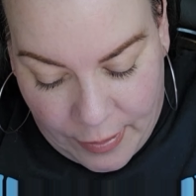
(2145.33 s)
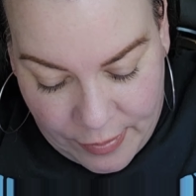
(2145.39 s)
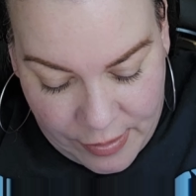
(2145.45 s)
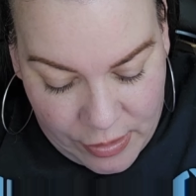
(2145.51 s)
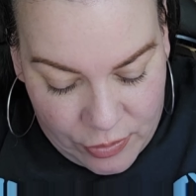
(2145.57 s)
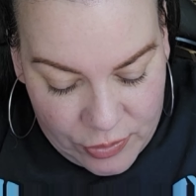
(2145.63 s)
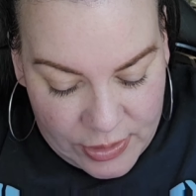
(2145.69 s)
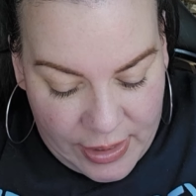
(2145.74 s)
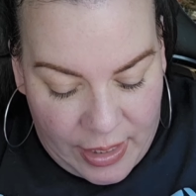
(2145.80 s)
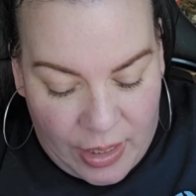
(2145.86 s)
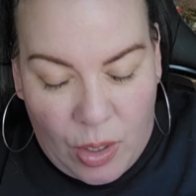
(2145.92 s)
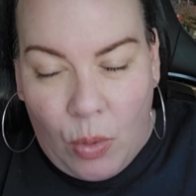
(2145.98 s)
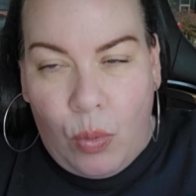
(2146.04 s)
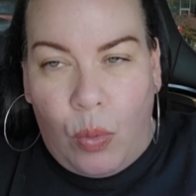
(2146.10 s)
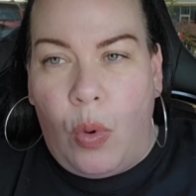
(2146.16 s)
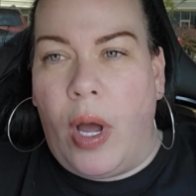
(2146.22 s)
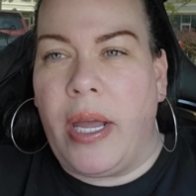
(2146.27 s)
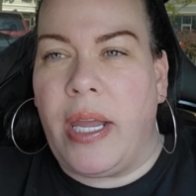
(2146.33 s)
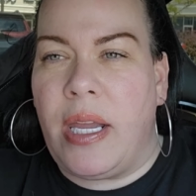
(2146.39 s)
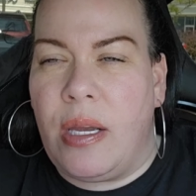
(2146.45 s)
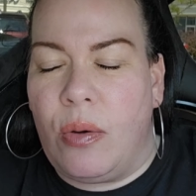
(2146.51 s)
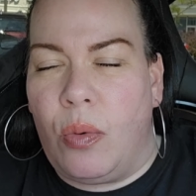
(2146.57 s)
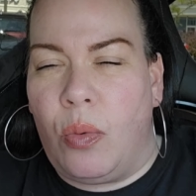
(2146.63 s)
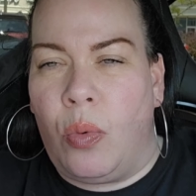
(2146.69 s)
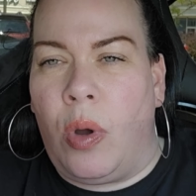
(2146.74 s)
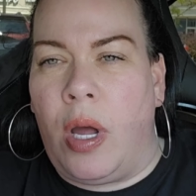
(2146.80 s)
There's like a white
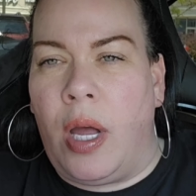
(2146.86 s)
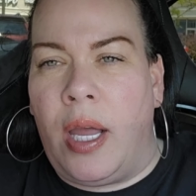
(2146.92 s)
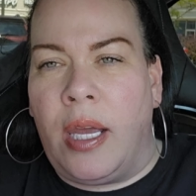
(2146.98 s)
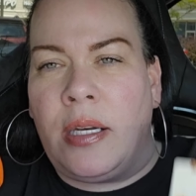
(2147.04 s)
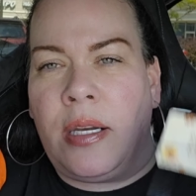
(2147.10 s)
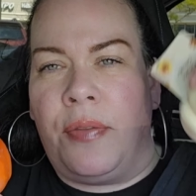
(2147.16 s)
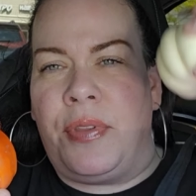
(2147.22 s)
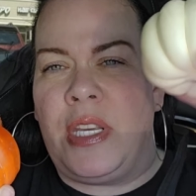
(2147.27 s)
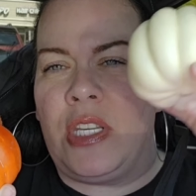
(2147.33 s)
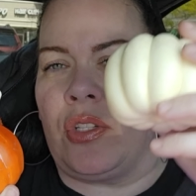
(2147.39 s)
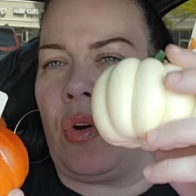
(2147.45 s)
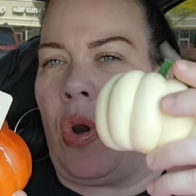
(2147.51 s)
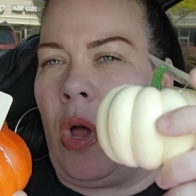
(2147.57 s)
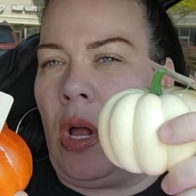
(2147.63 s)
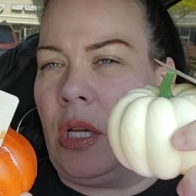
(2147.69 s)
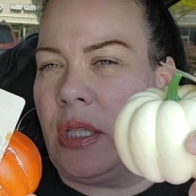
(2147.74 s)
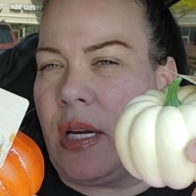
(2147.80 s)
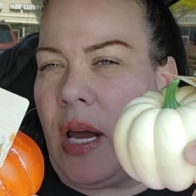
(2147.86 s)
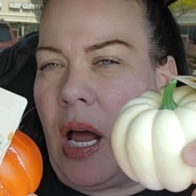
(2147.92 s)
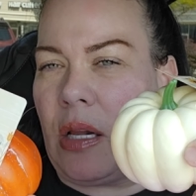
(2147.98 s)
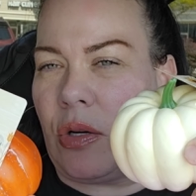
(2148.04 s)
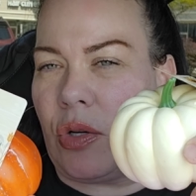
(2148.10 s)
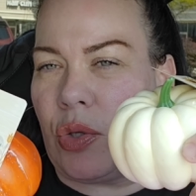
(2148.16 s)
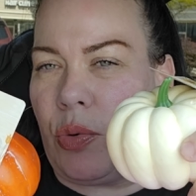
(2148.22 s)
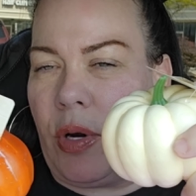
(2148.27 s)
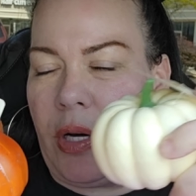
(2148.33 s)
one. These are all
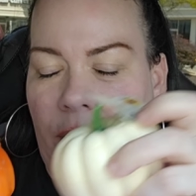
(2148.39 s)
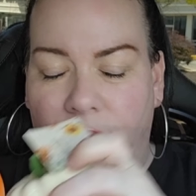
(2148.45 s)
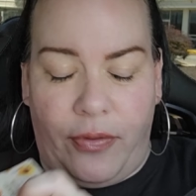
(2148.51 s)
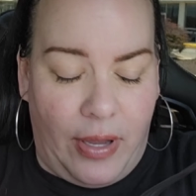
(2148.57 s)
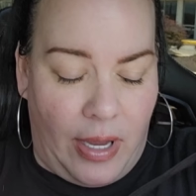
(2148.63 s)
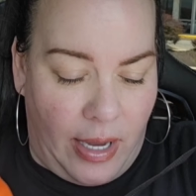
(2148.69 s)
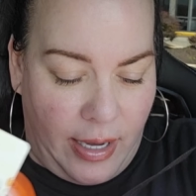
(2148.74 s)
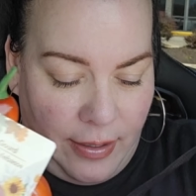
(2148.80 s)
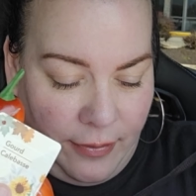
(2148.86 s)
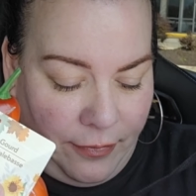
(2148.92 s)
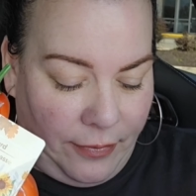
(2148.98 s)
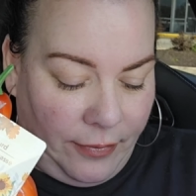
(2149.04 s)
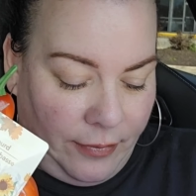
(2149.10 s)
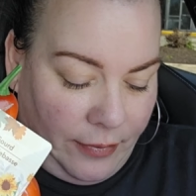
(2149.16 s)
$1.25.